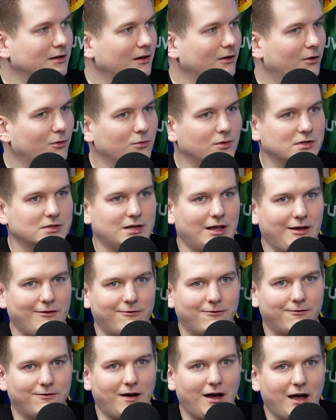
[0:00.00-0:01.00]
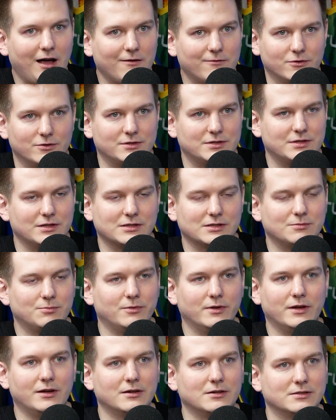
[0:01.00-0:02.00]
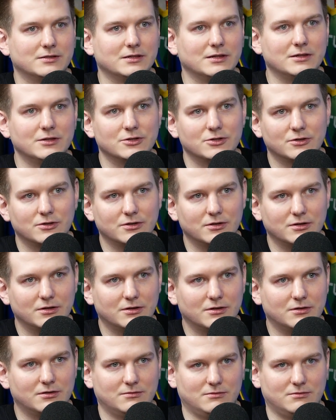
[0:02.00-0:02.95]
they always have 5 or 6 players injured,